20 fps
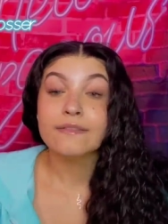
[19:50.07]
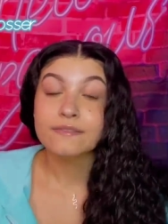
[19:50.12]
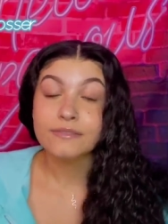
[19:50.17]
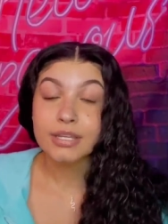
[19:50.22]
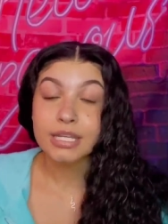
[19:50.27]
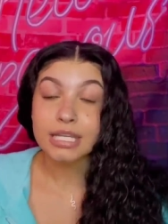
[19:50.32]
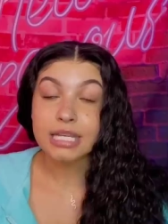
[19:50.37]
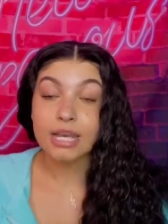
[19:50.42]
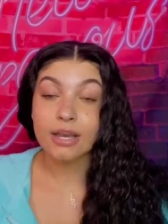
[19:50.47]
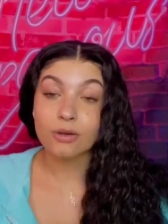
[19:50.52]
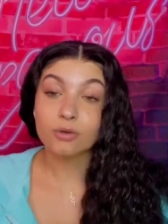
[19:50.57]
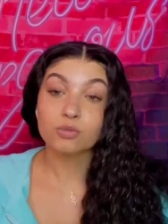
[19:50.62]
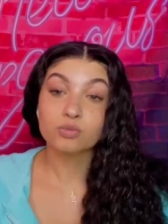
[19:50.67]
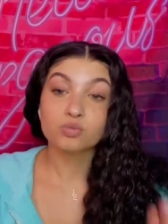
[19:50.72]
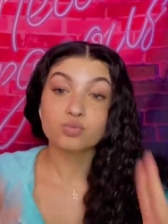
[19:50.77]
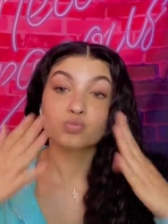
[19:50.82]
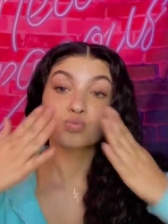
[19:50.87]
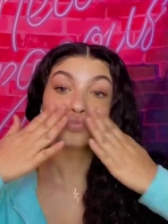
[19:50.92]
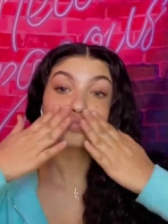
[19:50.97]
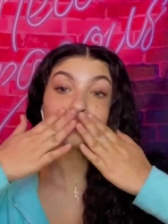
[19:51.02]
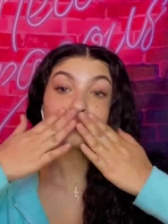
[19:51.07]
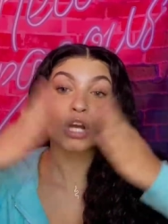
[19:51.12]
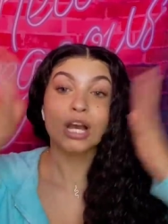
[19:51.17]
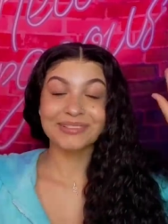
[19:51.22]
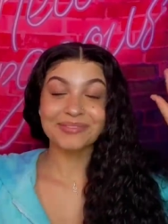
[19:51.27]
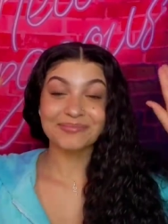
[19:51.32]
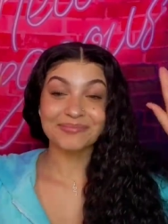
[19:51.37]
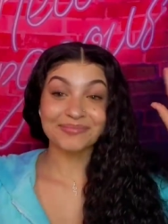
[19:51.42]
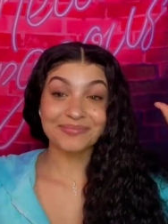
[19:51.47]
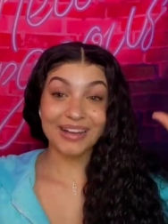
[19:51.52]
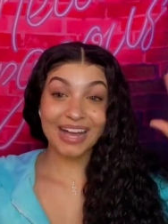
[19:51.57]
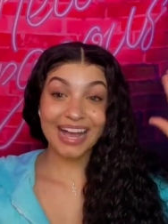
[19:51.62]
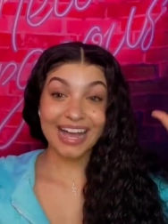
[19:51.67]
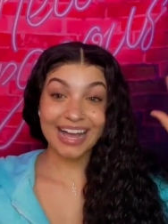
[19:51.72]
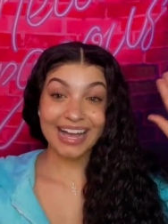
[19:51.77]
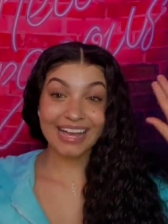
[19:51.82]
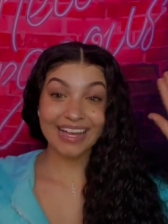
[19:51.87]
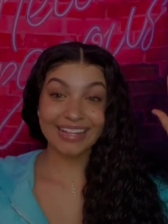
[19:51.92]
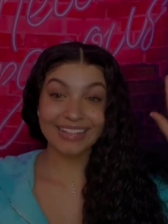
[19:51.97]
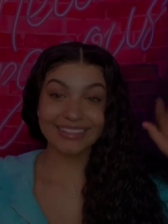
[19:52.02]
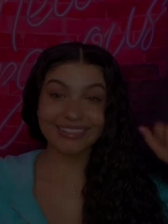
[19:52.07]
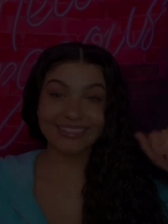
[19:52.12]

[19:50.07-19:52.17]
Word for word: video bye